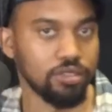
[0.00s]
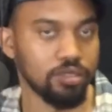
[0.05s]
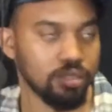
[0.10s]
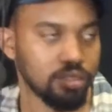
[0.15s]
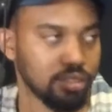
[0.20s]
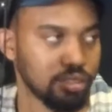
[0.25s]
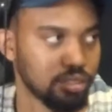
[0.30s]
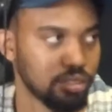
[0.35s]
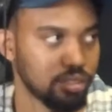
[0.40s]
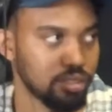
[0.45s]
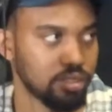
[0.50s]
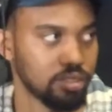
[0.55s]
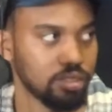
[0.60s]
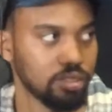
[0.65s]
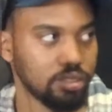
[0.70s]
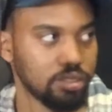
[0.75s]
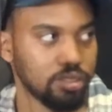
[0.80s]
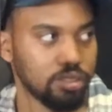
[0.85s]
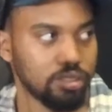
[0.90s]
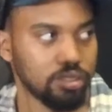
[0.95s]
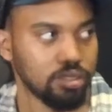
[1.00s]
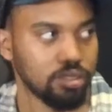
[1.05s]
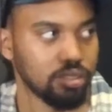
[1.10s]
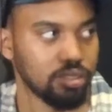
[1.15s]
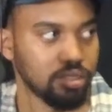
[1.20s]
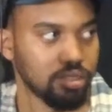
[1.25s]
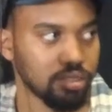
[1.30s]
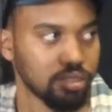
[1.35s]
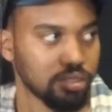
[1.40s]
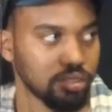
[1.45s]

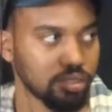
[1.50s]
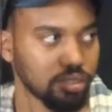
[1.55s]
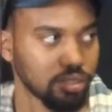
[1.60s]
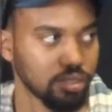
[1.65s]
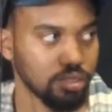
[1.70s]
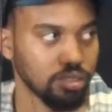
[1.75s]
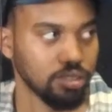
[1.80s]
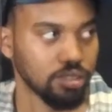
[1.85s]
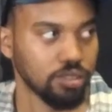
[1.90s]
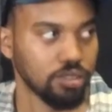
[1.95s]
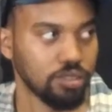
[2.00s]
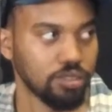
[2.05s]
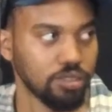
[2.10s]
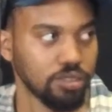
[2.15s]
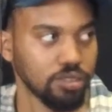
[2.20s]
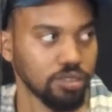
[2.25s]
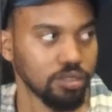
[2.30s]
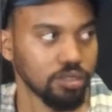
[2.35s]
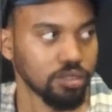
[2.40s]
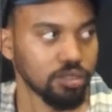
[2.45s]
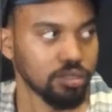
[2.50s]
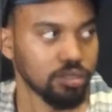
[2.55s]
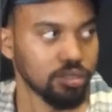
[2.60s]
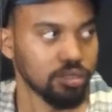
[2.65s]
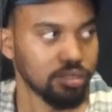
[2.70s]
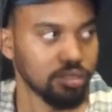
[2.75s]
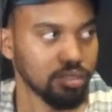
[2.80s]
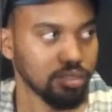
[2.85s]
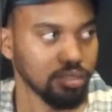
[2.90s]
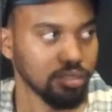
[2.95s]

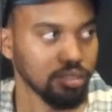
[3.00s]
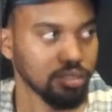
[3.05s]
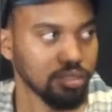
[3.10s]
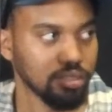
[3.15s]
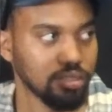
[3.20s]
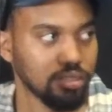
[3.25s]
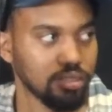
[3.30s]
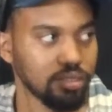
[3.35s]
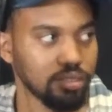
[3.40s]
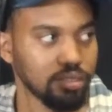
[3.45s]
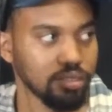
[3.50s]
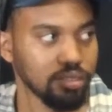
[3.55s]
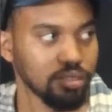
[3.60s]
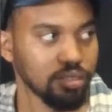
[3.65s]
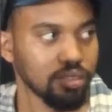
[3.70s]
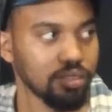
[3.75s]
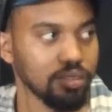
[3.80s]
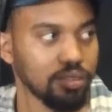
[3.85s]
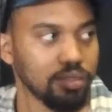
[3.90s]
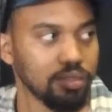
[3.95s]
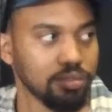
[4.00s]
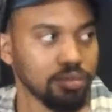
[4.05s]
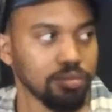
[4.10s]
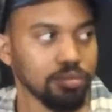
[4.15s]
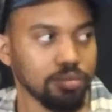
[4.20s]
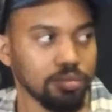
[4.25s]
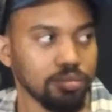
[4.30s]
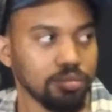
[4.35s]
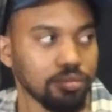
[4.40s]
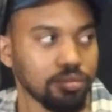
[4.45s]

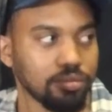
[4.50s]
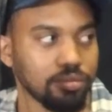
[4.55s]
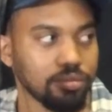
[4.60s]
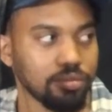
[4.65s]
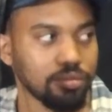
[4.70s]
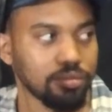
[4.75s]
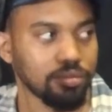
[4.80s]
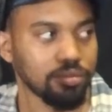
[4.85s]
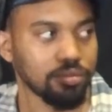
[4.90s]
(not speaking)